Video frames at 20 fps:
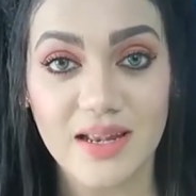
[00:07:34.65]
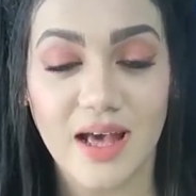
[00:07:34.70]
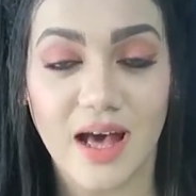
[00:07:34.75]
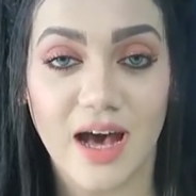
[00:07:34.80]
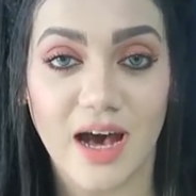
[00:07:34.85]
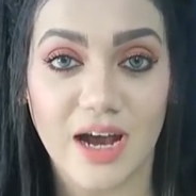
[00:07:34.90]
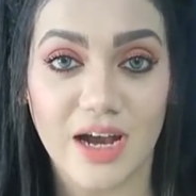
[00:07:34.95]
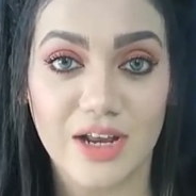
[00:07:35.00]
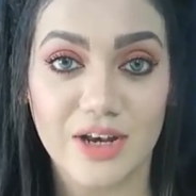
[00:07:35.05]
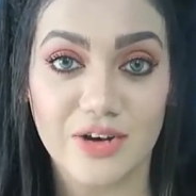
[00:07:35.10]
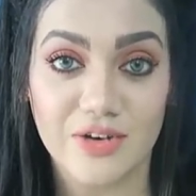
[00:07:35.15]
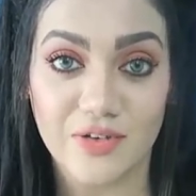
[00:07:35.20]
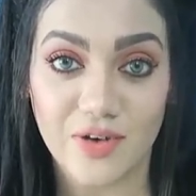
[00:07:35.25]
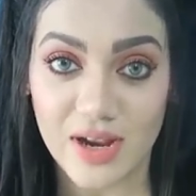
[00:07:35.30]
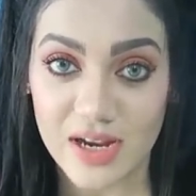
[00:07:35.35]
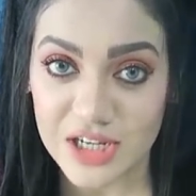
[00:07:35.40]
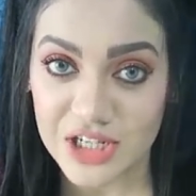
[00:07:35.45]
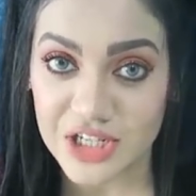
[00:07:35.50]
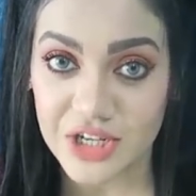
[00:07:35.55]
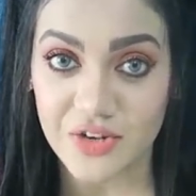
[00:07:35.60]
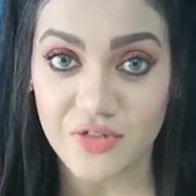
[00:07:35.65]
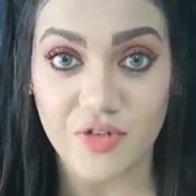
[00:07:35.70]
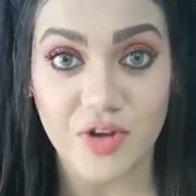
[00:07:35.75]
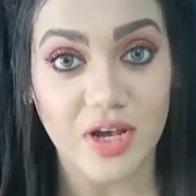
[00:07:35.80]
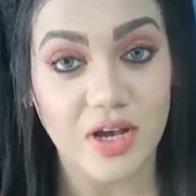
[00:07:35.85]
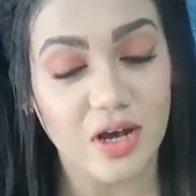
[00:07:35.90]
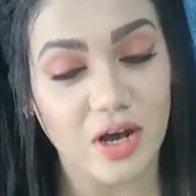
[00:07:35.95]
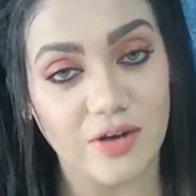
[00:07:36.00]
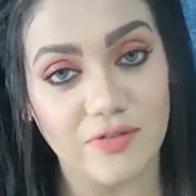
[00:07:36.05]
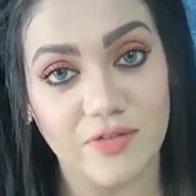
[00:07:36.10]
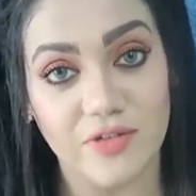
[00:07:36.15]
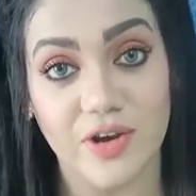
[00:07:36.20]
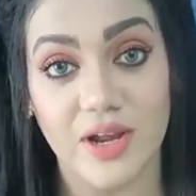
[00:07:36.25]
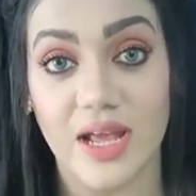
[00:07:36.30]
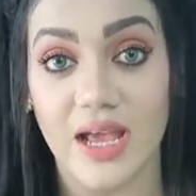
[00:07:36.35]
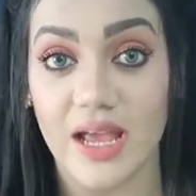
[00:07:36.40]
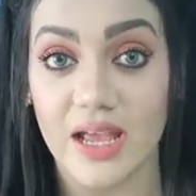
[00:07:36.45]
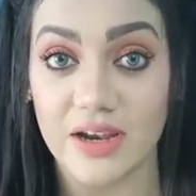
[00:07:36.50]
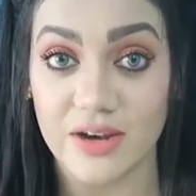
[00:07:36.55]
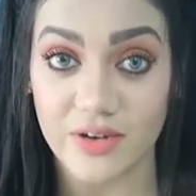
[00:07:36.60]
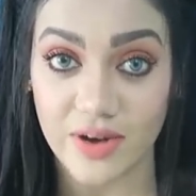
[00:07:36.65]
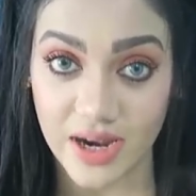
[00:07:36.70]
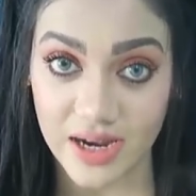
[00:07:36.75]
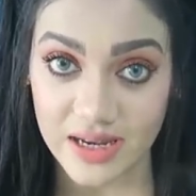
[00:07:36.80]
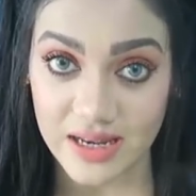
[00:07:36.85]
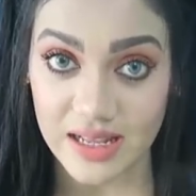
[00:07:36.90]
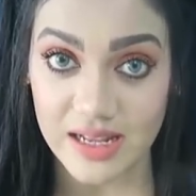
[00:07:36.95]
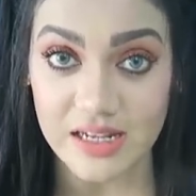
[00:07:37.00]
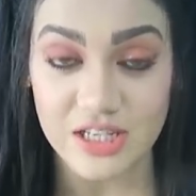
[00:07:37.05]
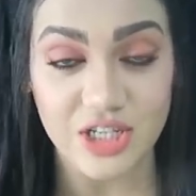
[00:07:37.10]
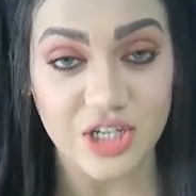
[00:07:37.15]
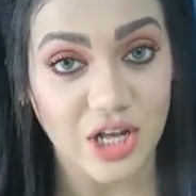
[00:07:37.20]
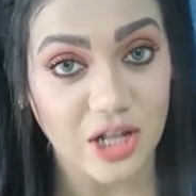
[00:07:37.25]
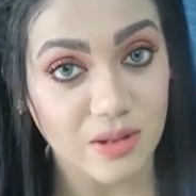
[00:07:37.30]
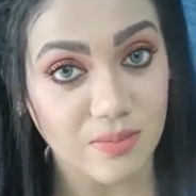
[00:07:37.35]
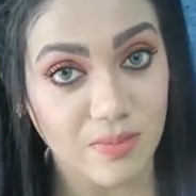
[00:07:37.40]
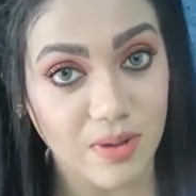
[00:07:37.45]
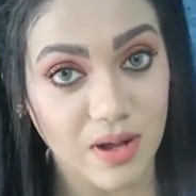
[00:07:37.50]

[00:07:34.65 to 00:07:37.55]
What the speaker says: Hydration Recovery Aerating Gel